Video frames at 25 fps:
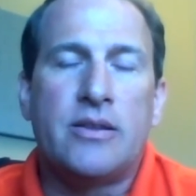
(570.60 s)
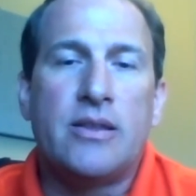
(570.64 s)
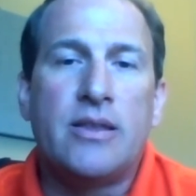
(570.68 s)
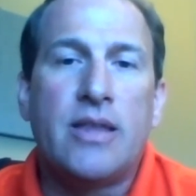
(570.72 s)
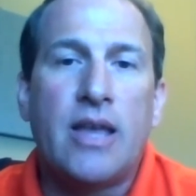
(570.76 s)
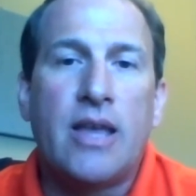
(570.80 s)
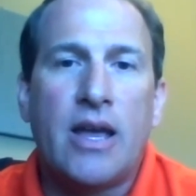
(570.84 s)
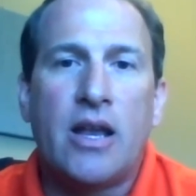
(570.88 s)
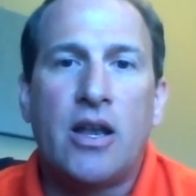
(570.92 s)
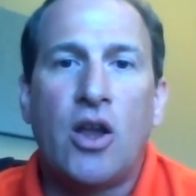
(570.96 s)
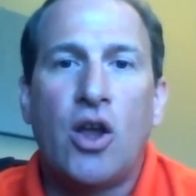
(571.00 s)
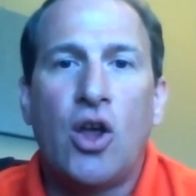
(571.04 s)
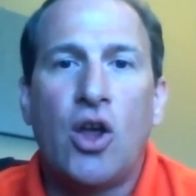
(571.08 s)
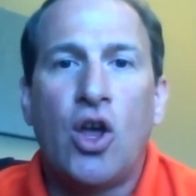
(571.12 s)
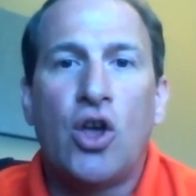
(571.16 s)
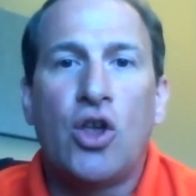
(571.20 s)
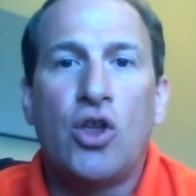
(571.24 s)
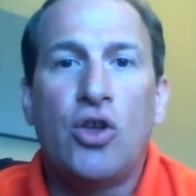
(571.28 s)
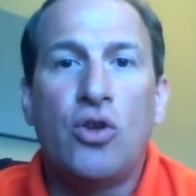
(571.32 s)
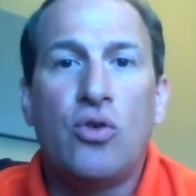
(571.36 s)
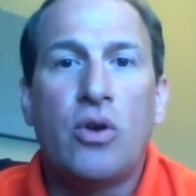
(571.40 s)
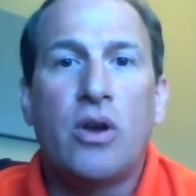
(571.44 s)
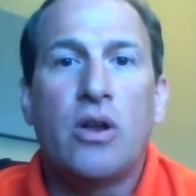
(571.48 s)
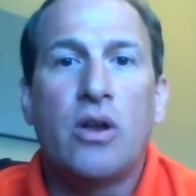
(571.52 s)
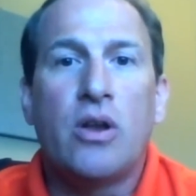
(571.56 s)
then
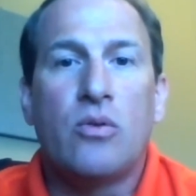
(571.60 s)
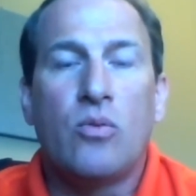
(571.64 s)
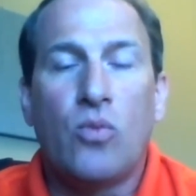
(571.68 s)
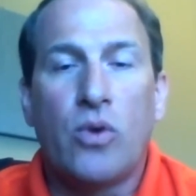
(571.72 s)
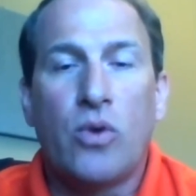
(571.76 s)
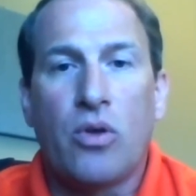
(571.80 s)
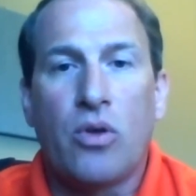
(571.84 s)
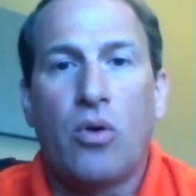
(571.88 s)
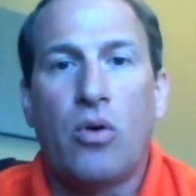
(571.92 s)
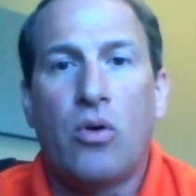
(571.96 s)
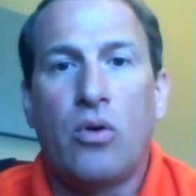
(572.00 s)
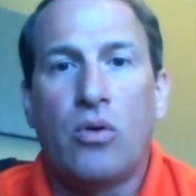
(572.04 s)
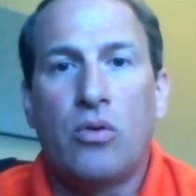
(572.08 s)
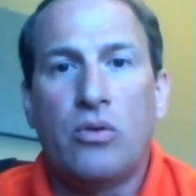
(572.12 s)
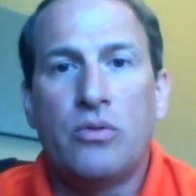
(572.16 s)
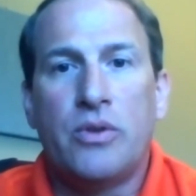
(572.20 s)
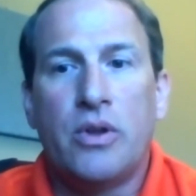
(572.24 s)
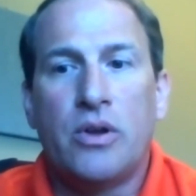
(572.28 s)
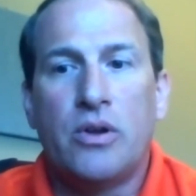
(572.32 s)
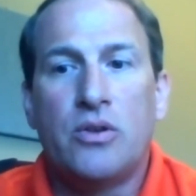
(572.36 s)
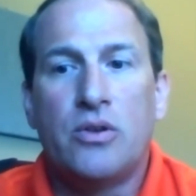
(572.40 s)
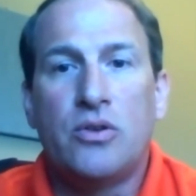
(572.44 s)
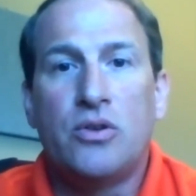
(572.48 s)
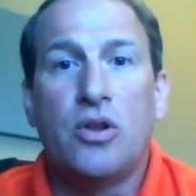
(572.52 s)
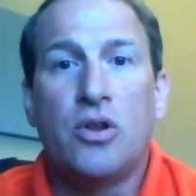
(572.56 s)
you can
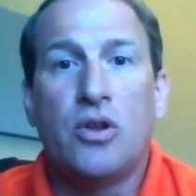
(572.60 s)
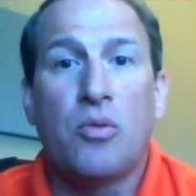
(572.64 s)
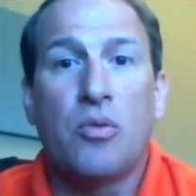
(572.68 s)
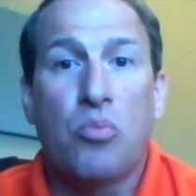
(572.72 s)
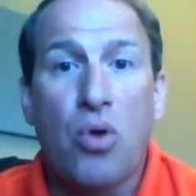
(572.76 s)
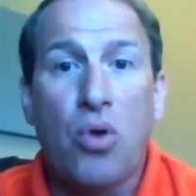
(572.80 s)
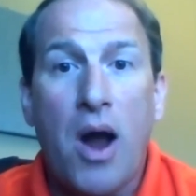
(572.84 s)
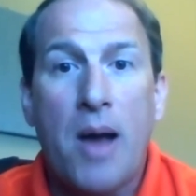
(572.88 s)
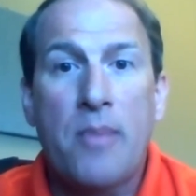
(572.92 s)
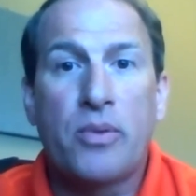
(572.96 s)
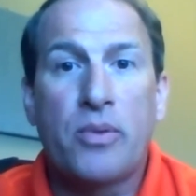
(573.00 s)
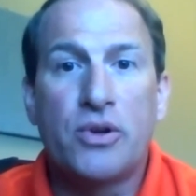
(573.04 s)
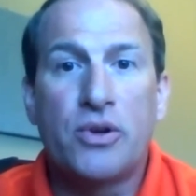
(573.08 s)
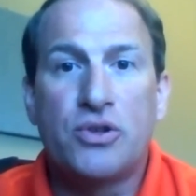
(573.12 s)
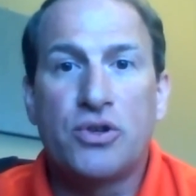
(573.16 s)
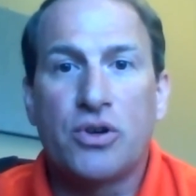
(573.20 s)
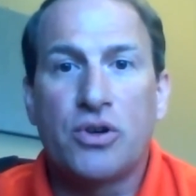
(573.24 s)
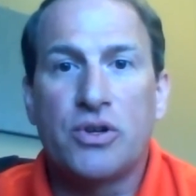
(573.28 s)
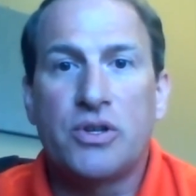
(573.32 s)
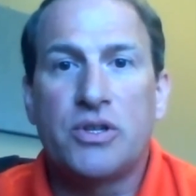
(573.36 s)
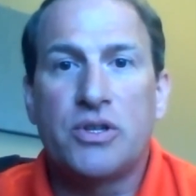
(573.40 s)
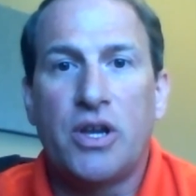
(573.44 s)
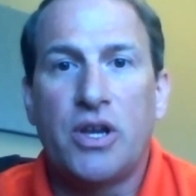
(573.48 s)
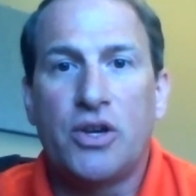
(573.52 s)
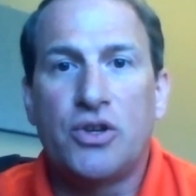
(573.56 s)
withhold to the proper
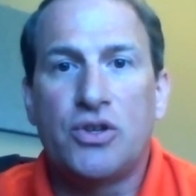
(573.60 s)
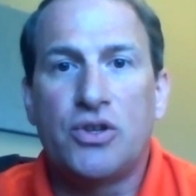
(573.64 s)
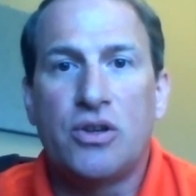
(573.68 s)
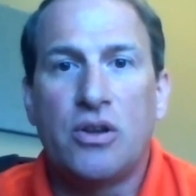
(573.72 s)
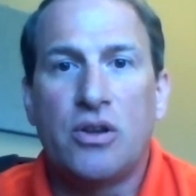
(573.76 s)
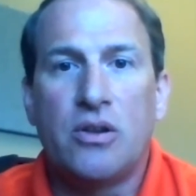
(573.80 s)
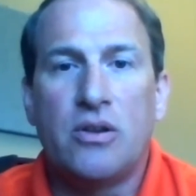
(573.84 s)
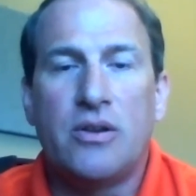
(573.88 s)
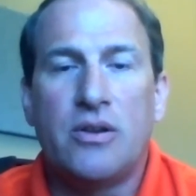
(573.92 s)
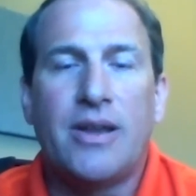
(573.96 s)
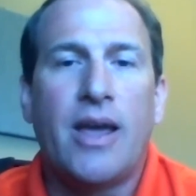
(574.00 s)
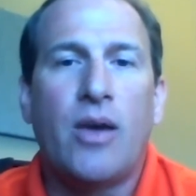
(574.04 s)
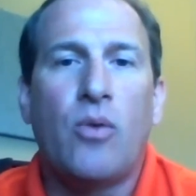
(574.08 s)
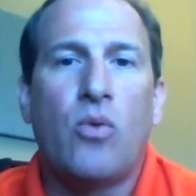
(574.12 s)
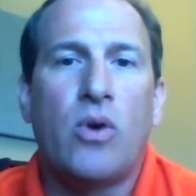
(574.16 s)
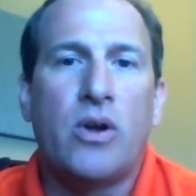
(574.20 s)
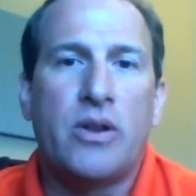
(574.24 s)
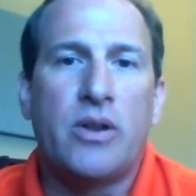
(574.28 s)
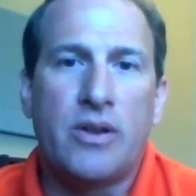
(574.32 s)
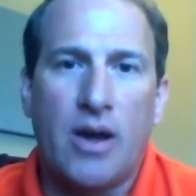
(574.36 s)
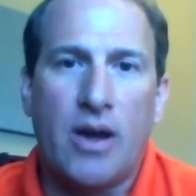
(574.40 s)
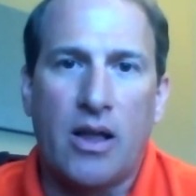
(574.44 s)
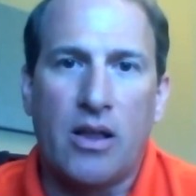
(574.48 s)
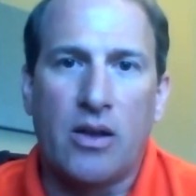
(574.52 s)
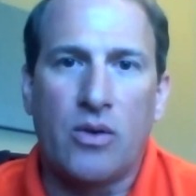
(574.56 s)
jurisdiction day
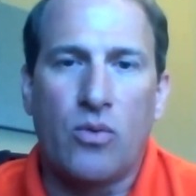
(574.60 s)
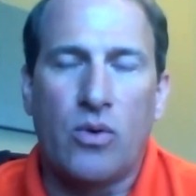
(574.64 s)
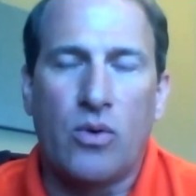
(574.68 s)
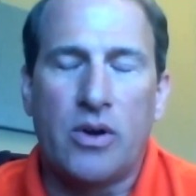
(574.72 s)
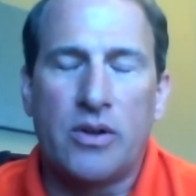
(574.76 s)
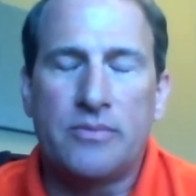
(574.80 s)
$1.